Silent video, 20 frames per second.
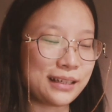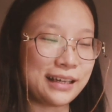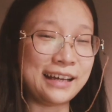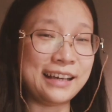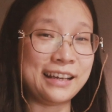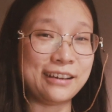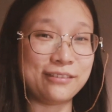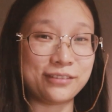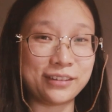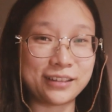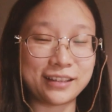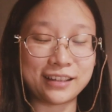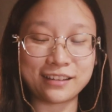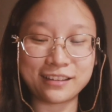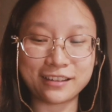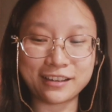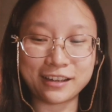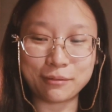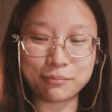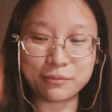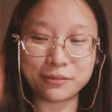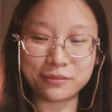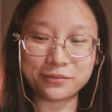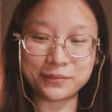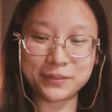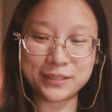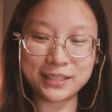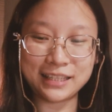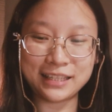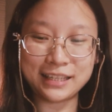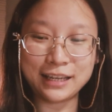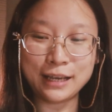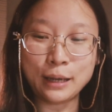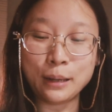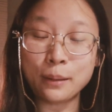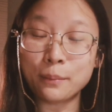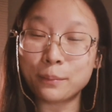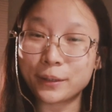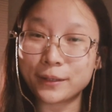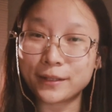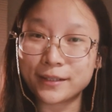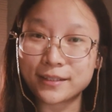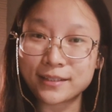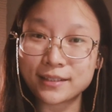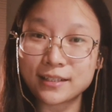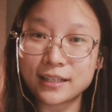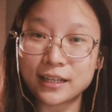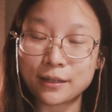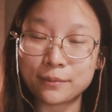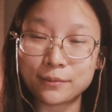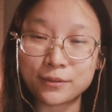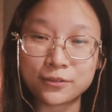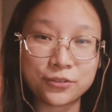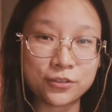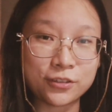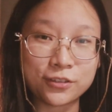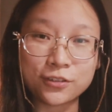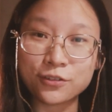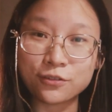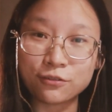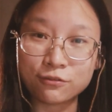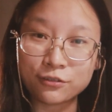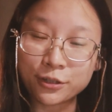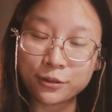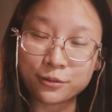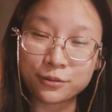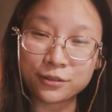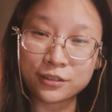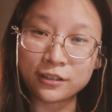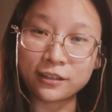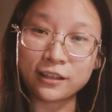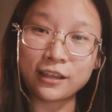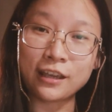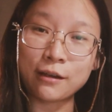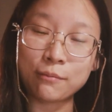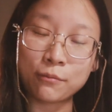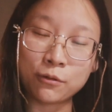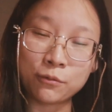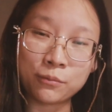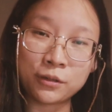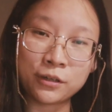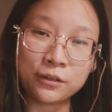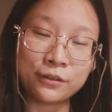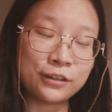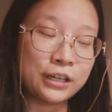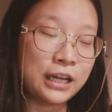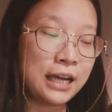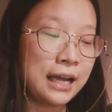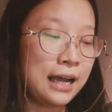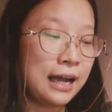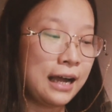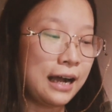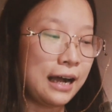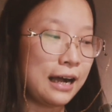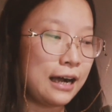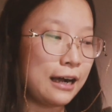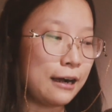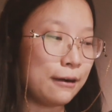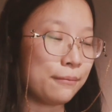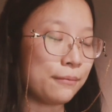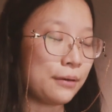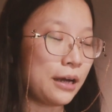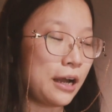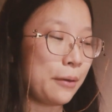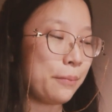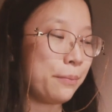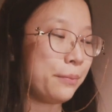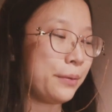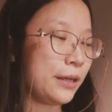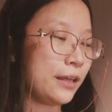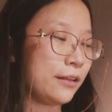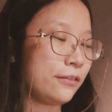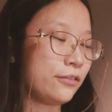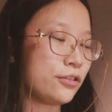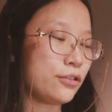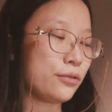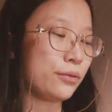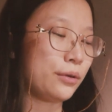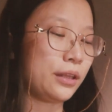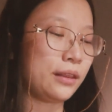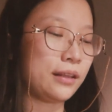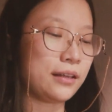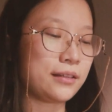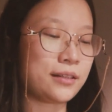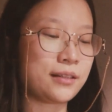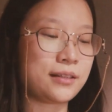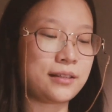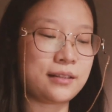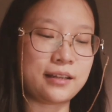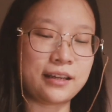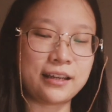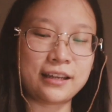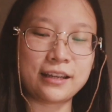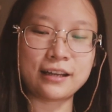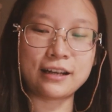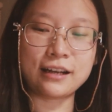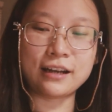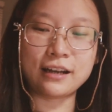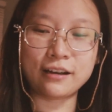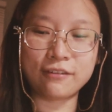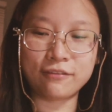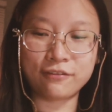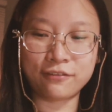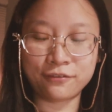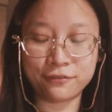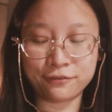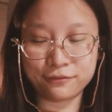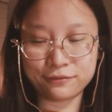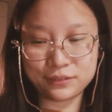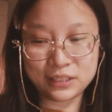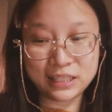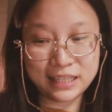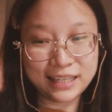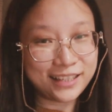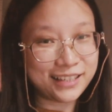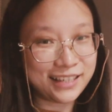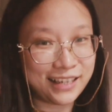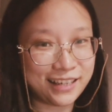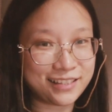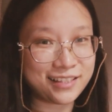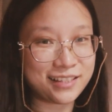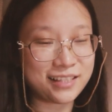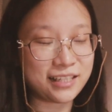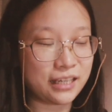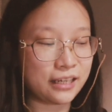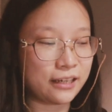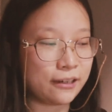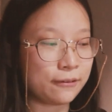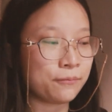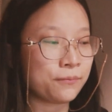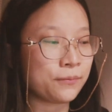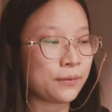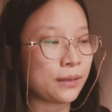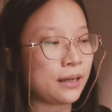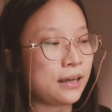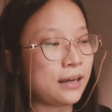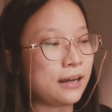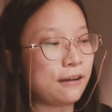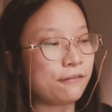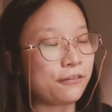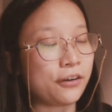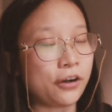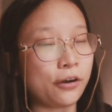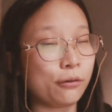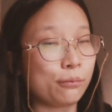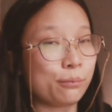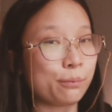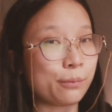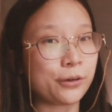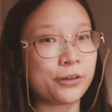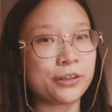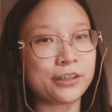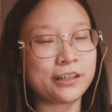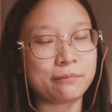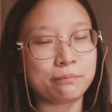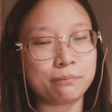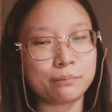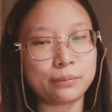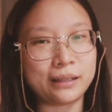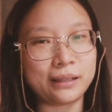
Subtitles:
I have another cup of tea, but this time it's just rose and chamomile. I've been doing this thing of tea tasting from Bird and